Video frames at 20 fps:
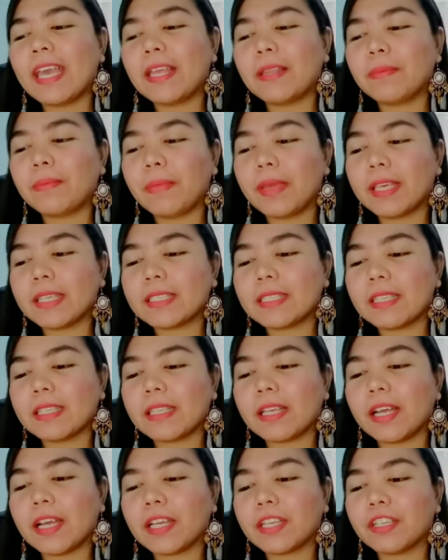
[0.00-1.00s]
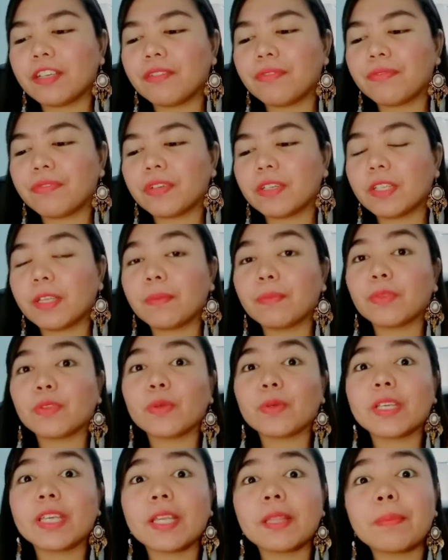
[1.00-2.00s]
and makes it harder for them
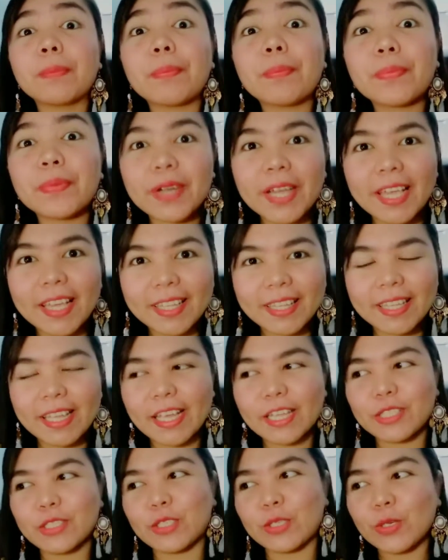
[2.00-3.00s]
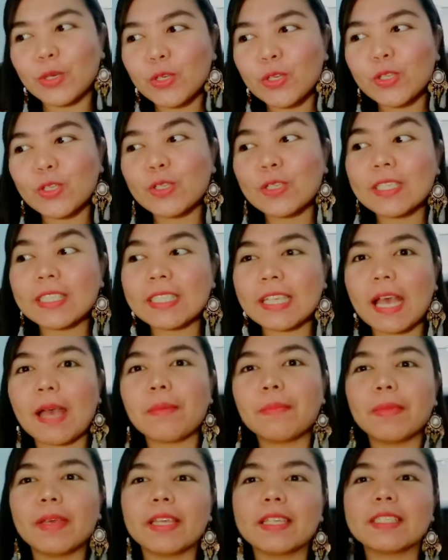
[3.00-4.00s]
to get pregnant. So, yun yung
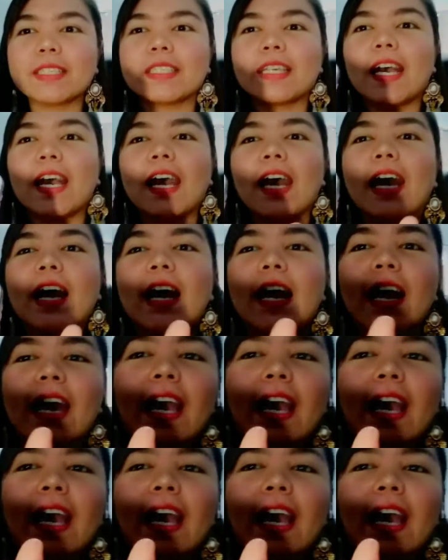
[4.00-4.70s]
sabi sa,